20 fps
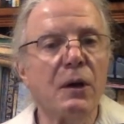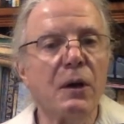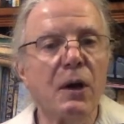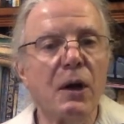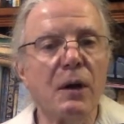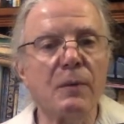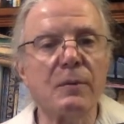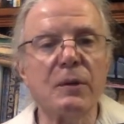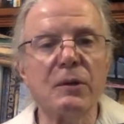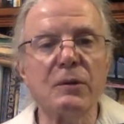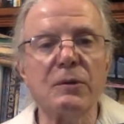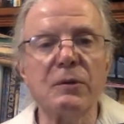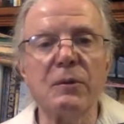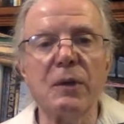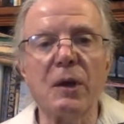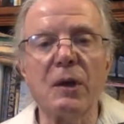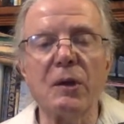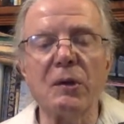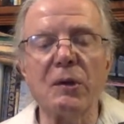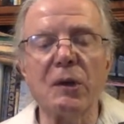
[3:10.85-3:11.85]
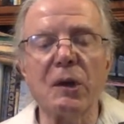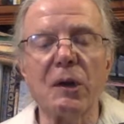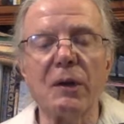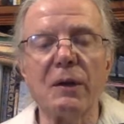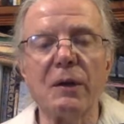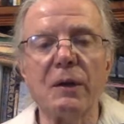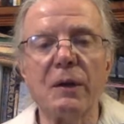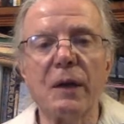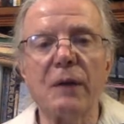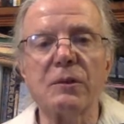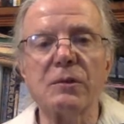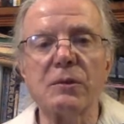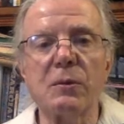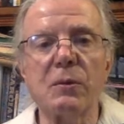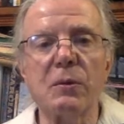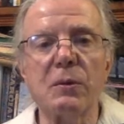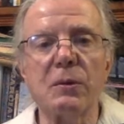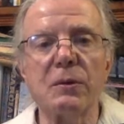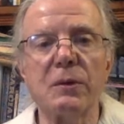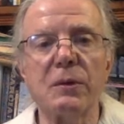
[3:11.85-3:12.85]
I'm going to do that again as
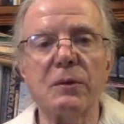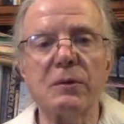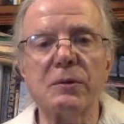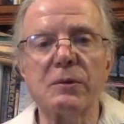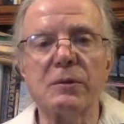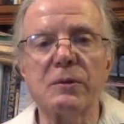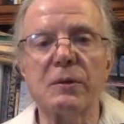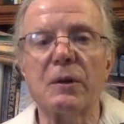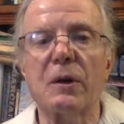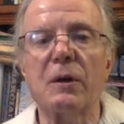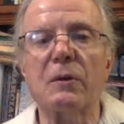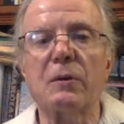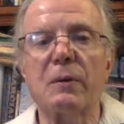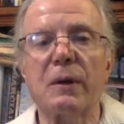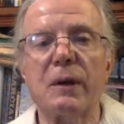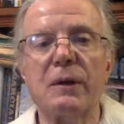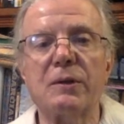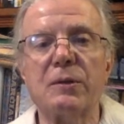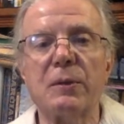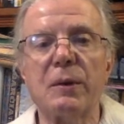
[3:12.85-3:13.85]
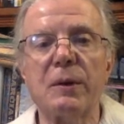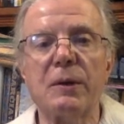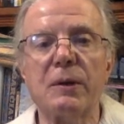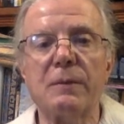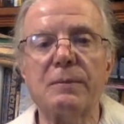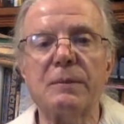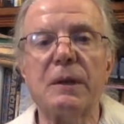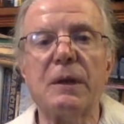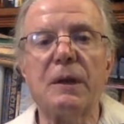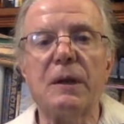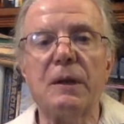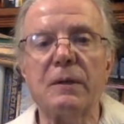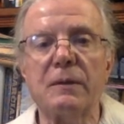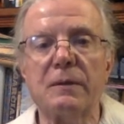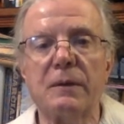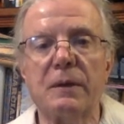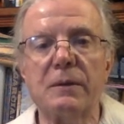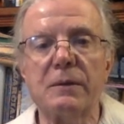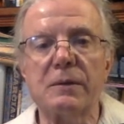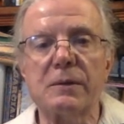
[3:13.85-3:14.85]
quarter notes, then I'll graduate up to 8th
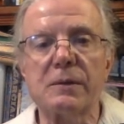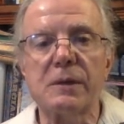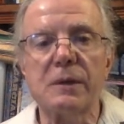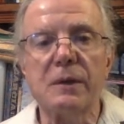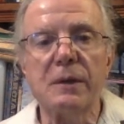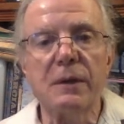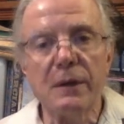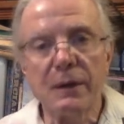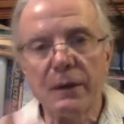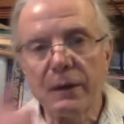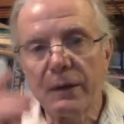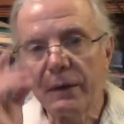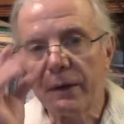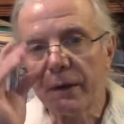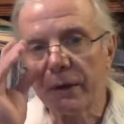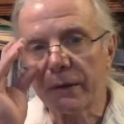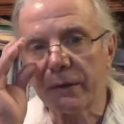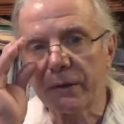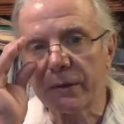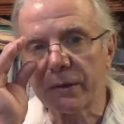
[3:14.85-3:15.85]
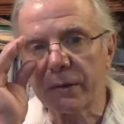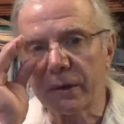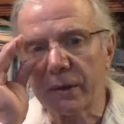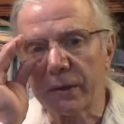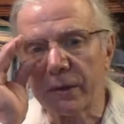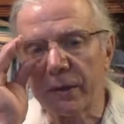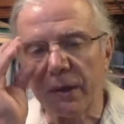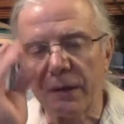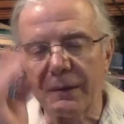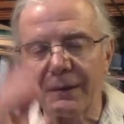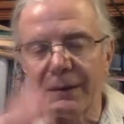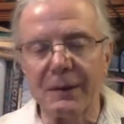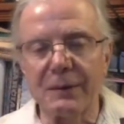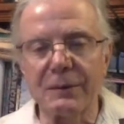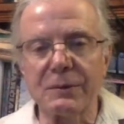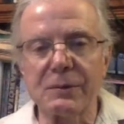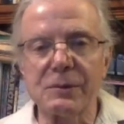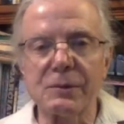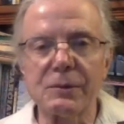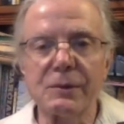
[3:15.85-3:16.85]
notes, and then 16th
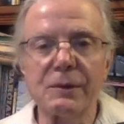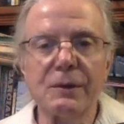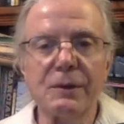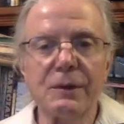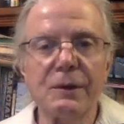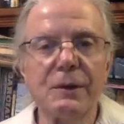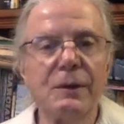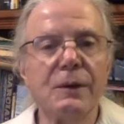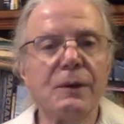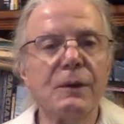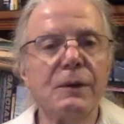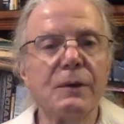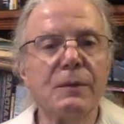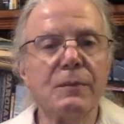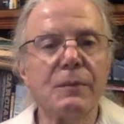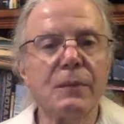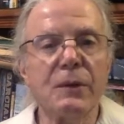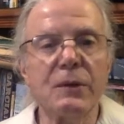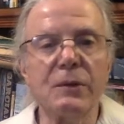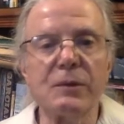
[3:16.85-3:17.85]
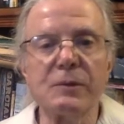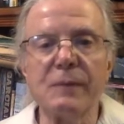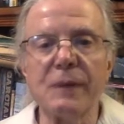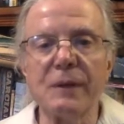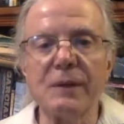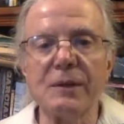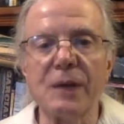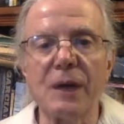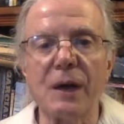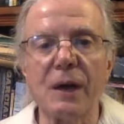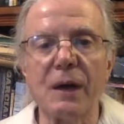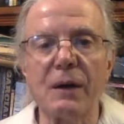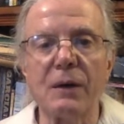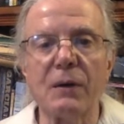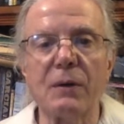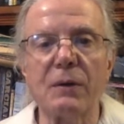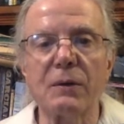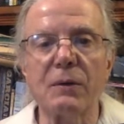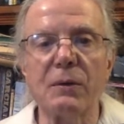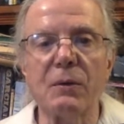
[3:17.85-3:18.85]
notes. Here's my tak
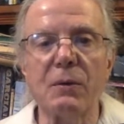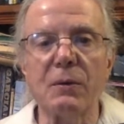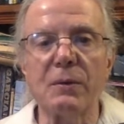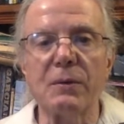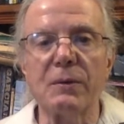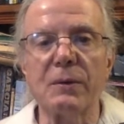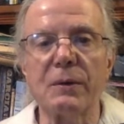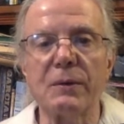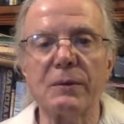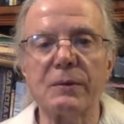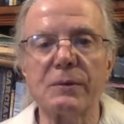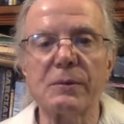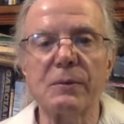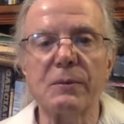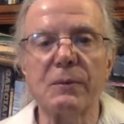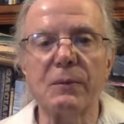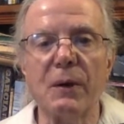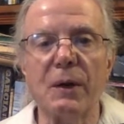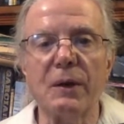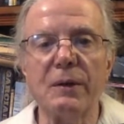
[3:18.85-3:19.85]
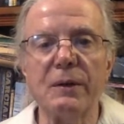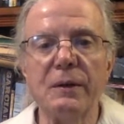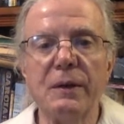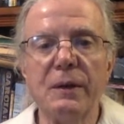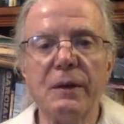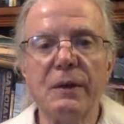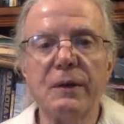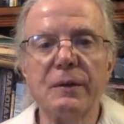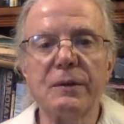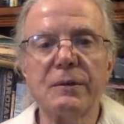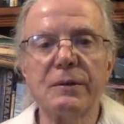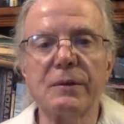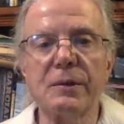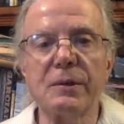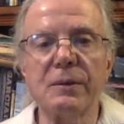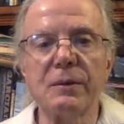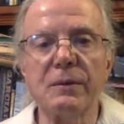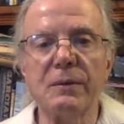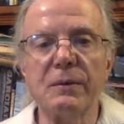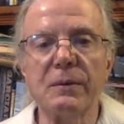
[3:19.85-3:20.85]
on quarter notes. 1,
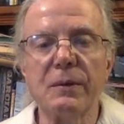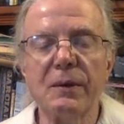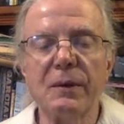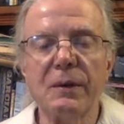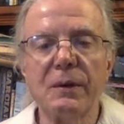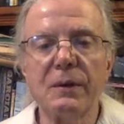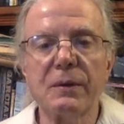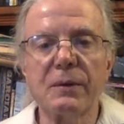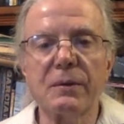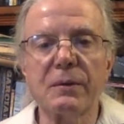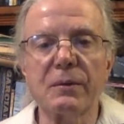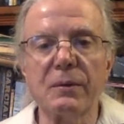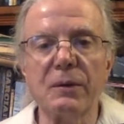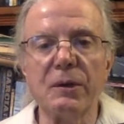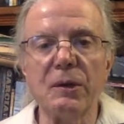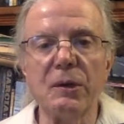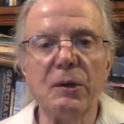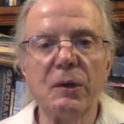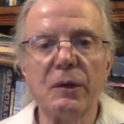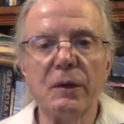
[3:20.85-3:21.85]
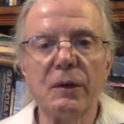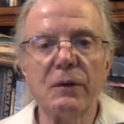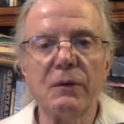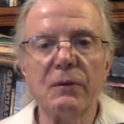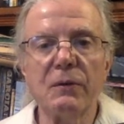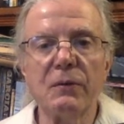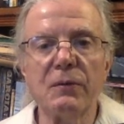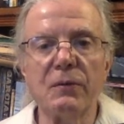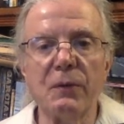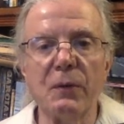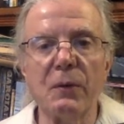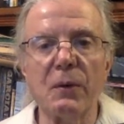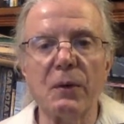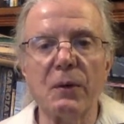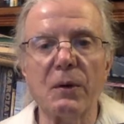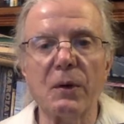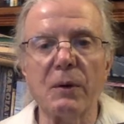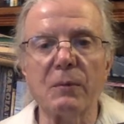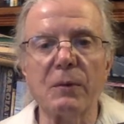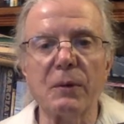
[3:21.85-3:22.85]
2, 3, 4.
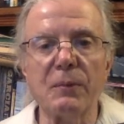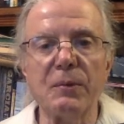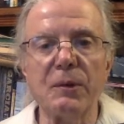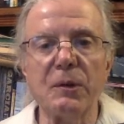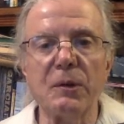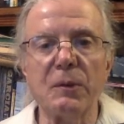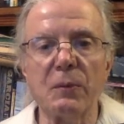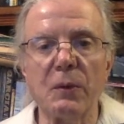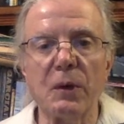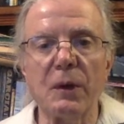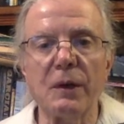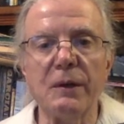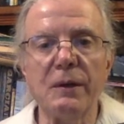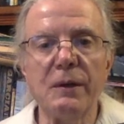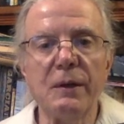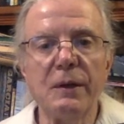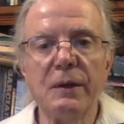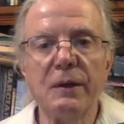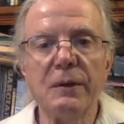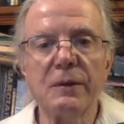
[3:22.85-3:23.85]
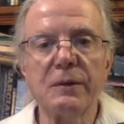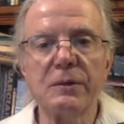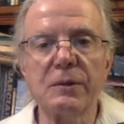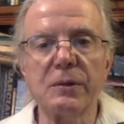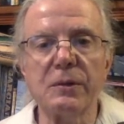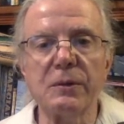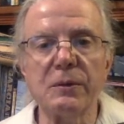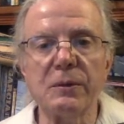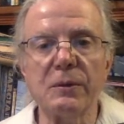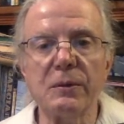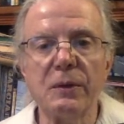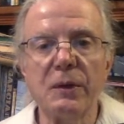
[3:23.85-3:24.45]
I'll repeat. 1, 2,